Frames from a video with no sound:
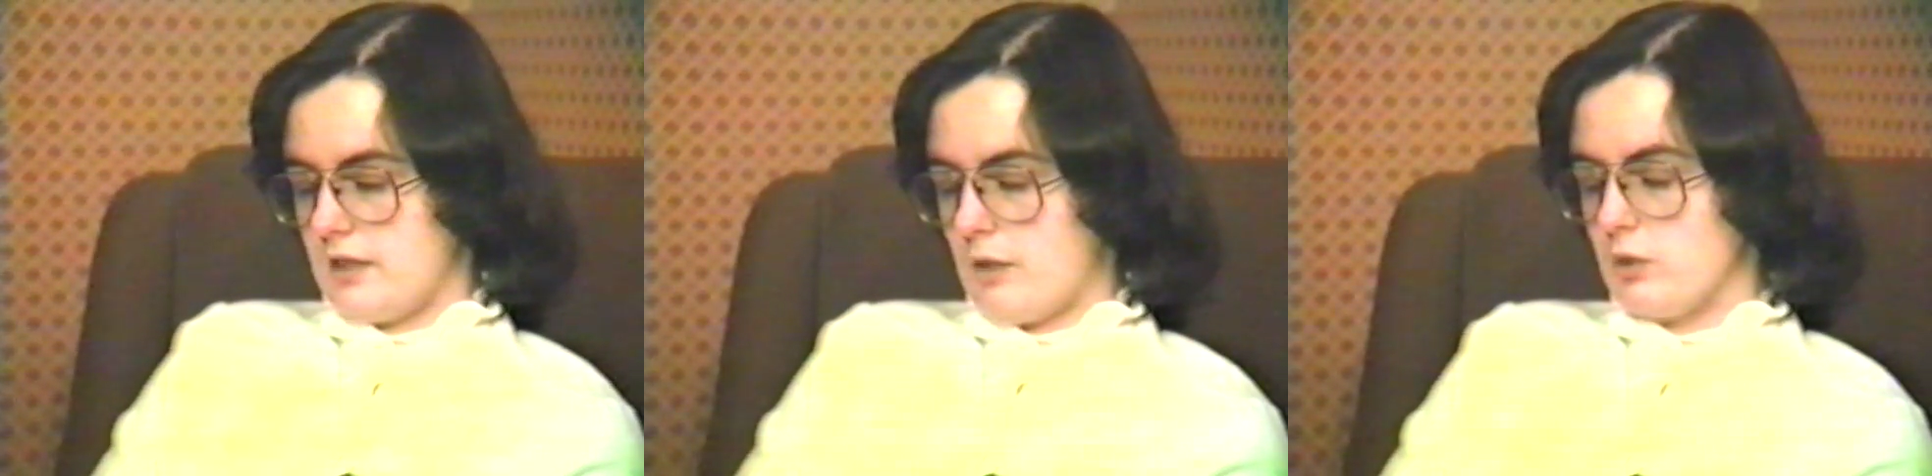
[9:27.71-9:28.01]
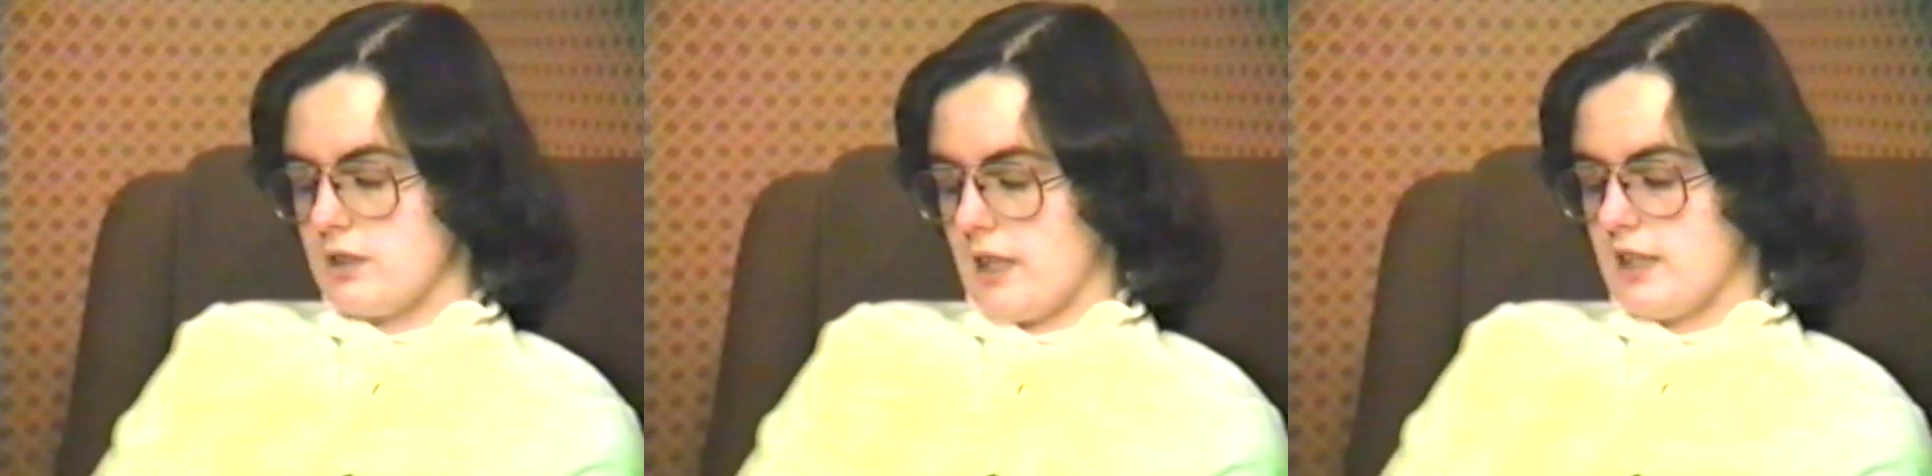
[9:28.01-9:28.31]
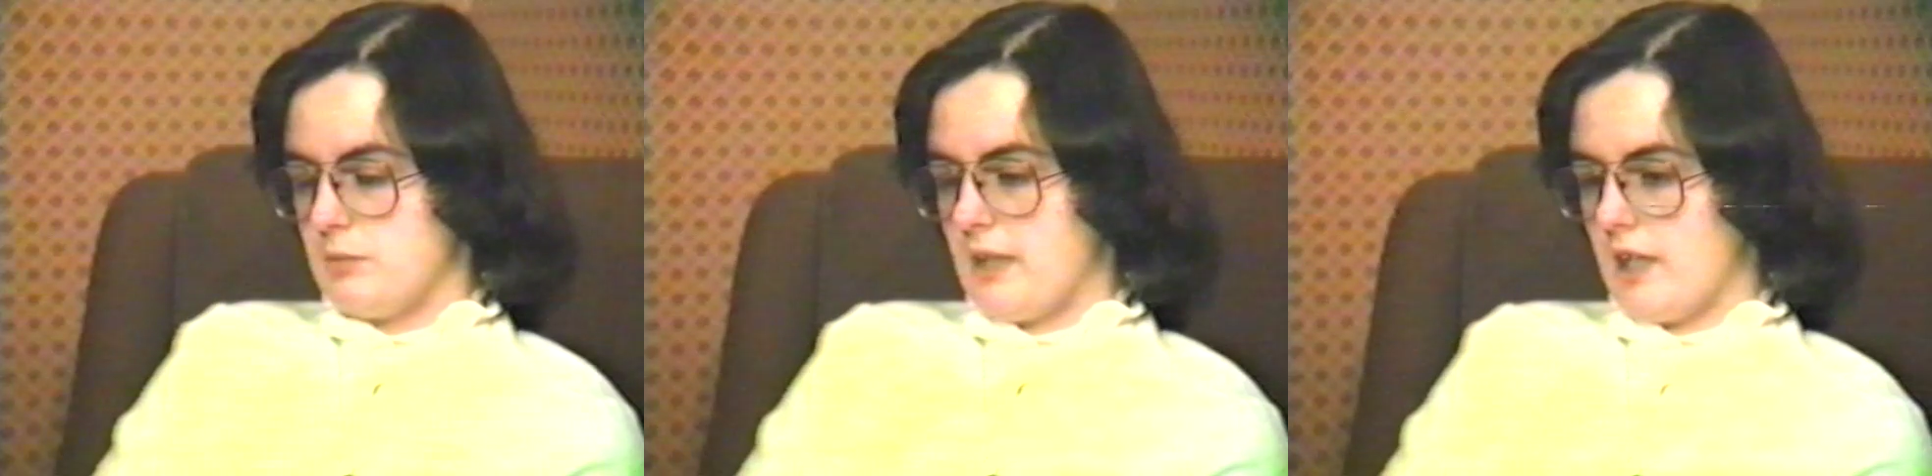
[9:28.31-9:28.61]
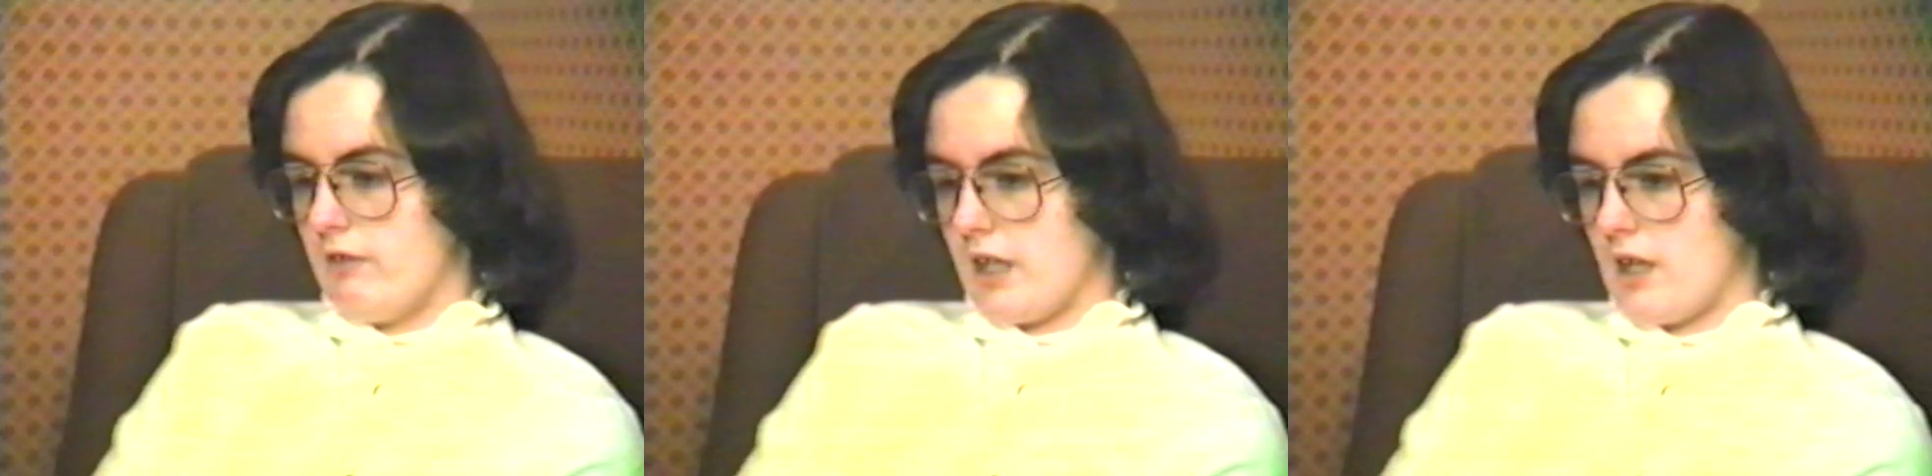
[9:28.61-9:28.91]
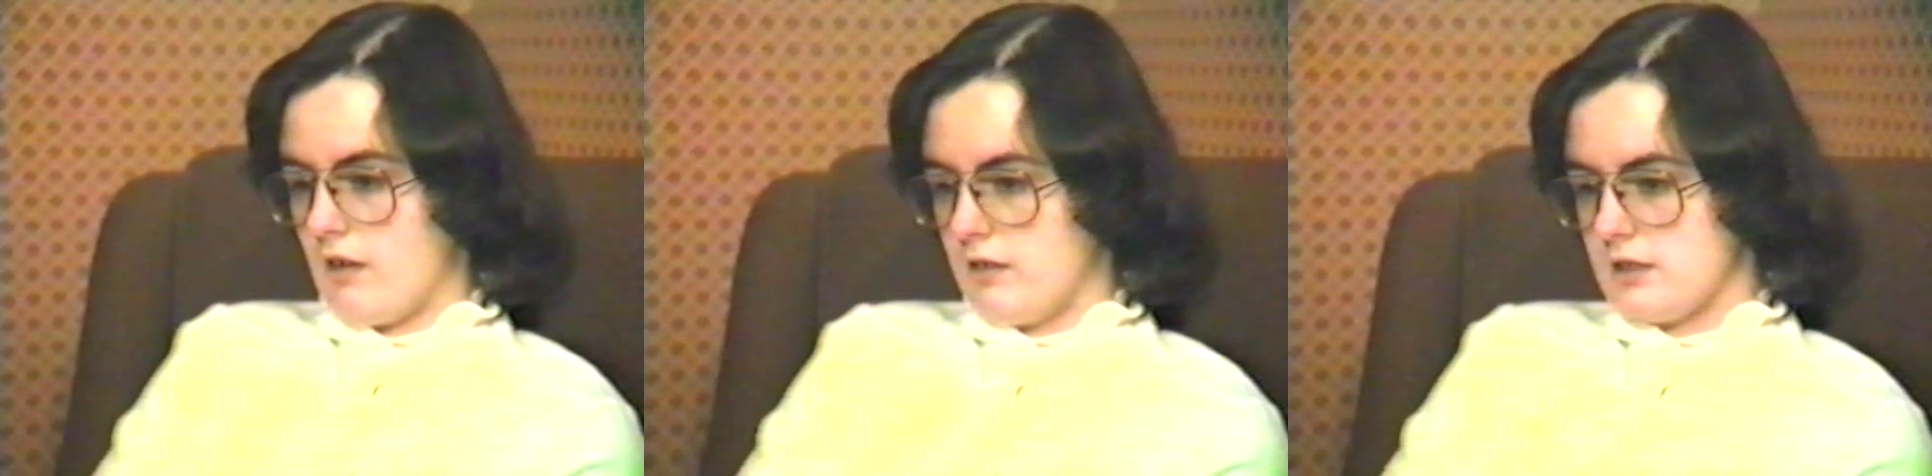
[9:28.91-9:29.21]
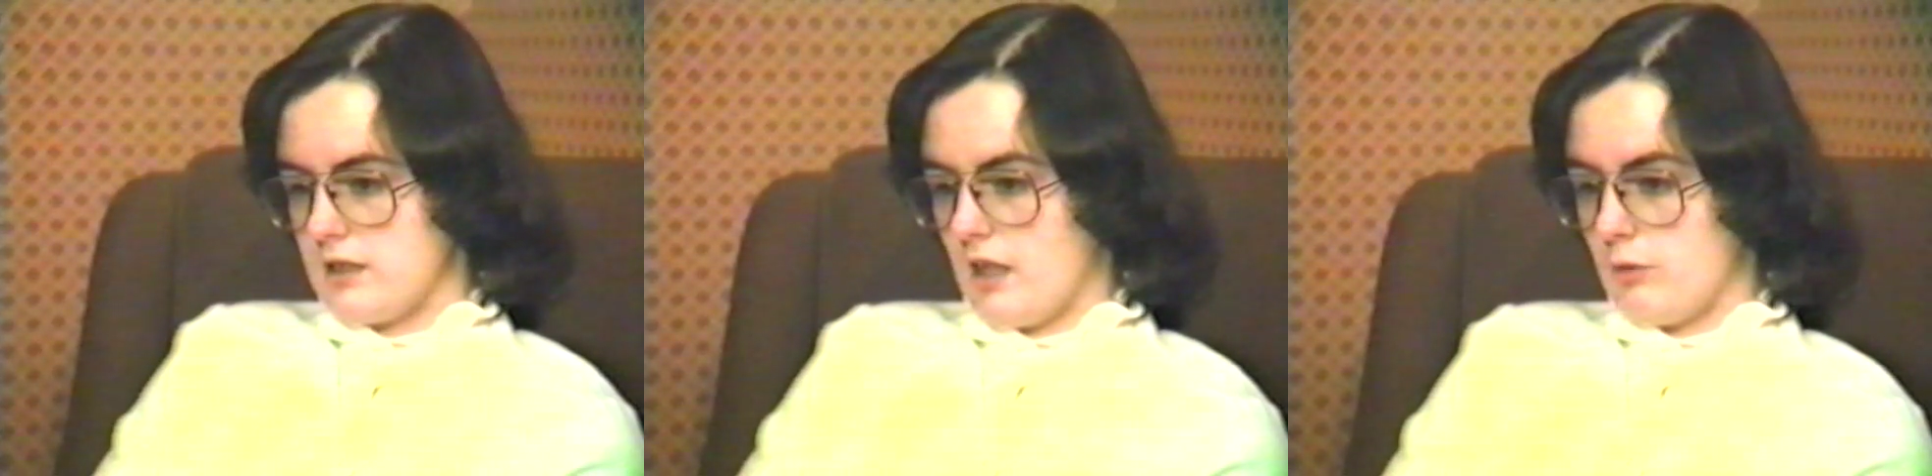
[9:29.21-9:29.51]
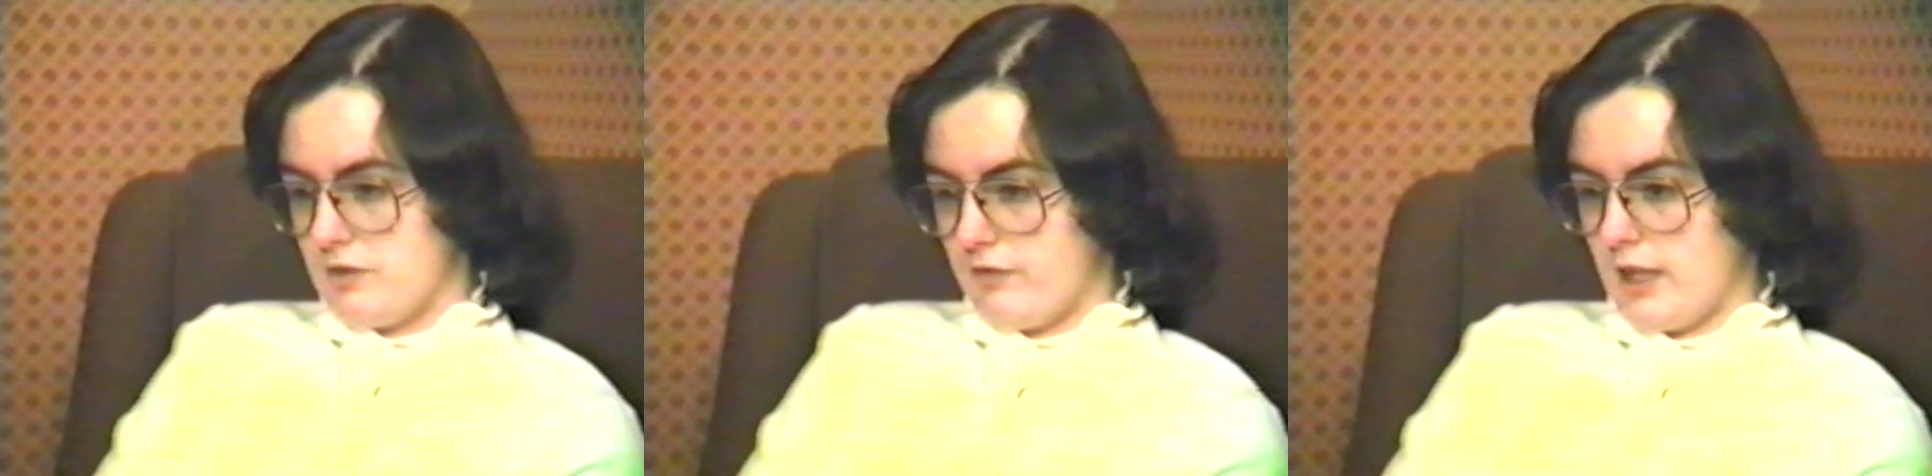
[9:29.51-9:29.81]
there wasn't going to be any recurrence and that
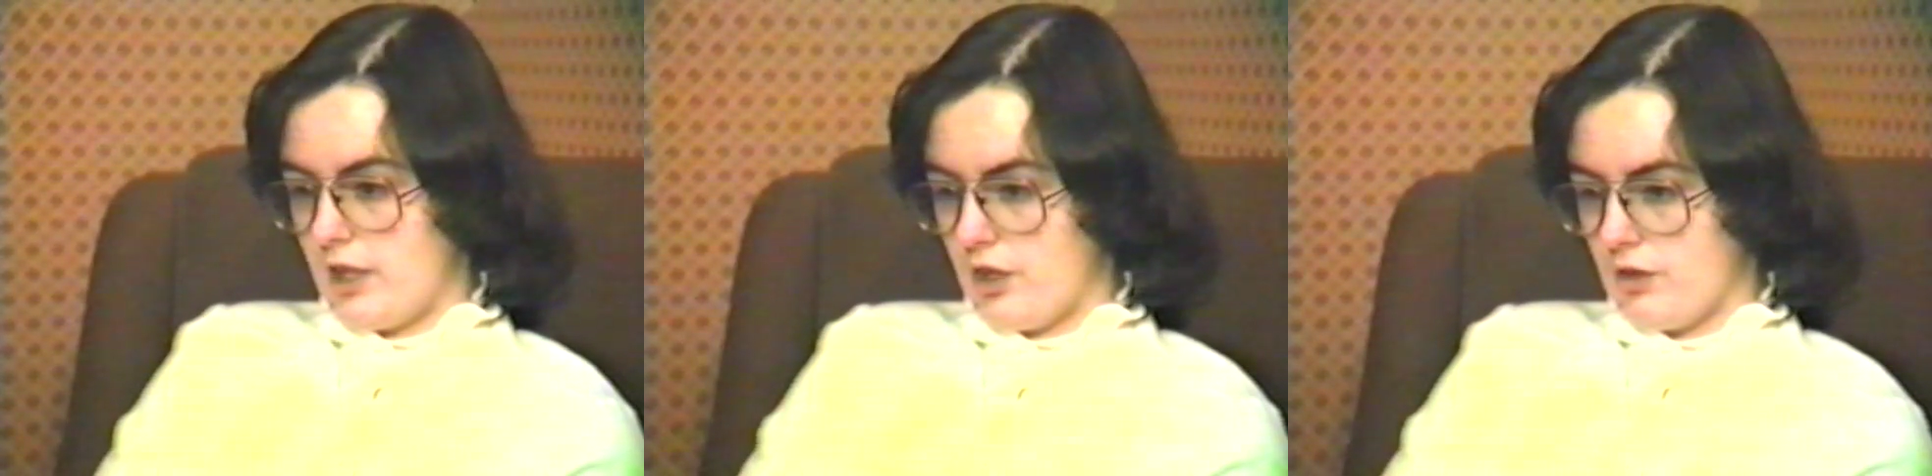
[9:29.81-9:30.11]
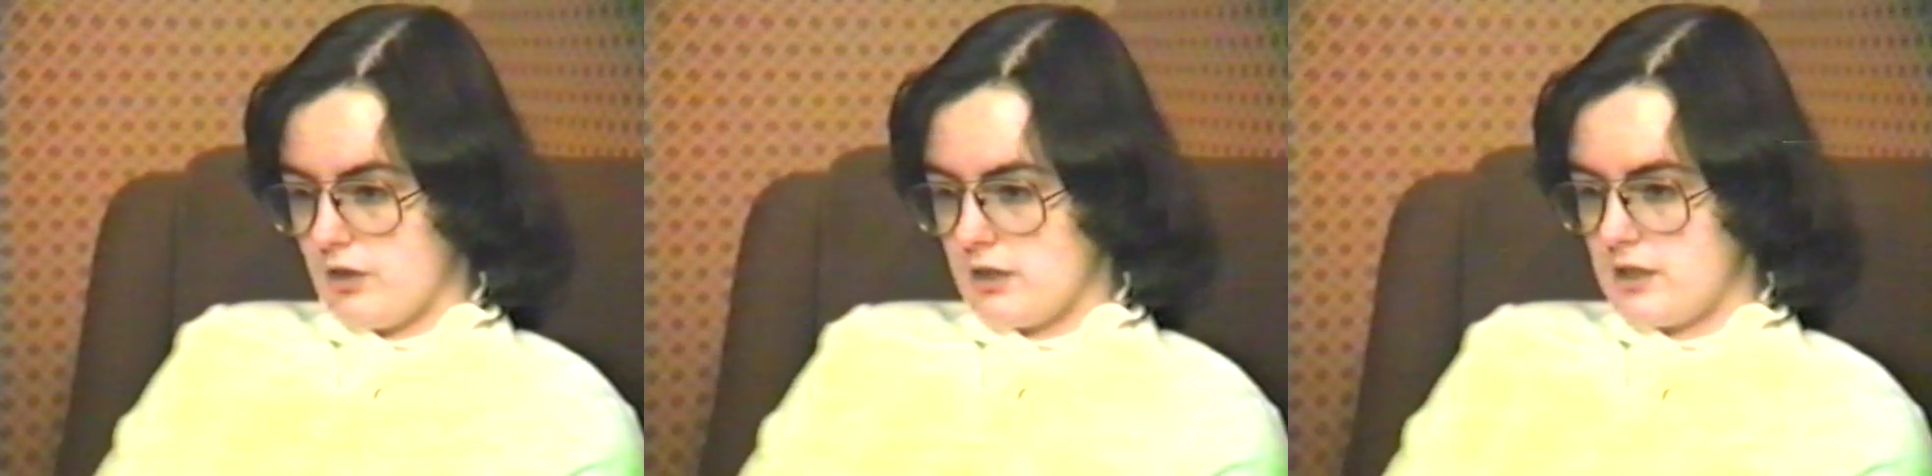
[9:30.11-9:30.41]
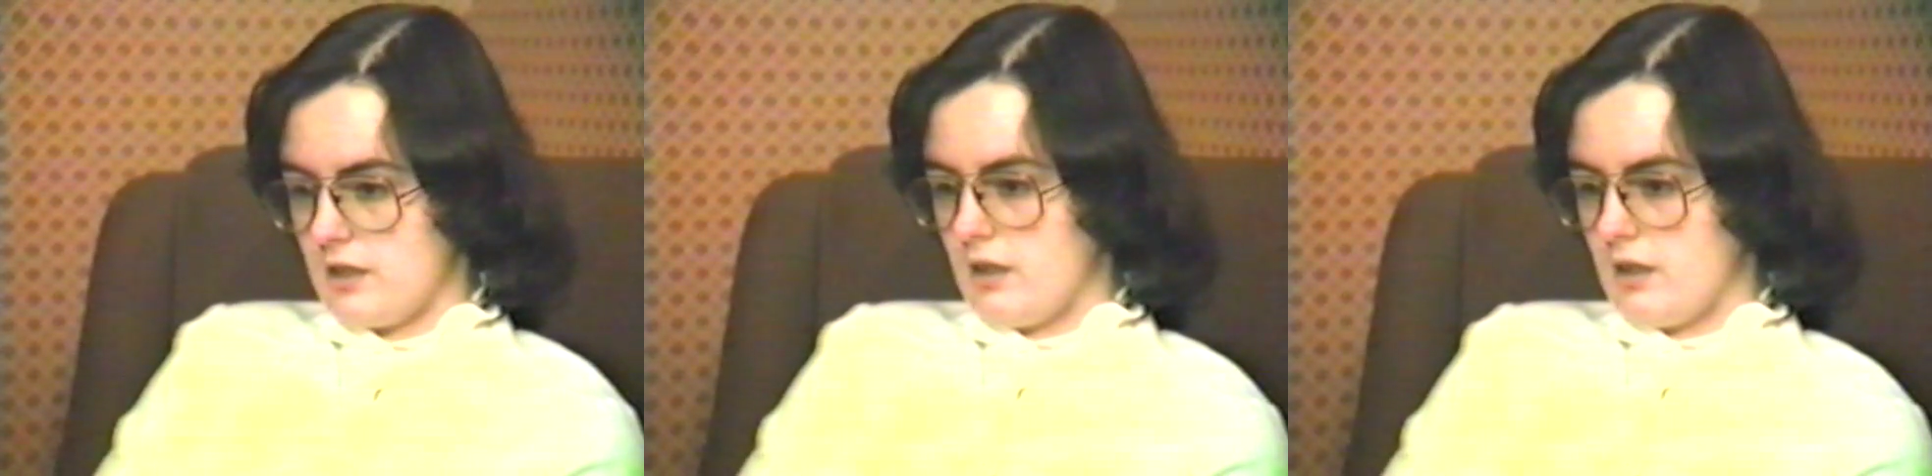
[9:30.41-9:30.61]
I was fully cured.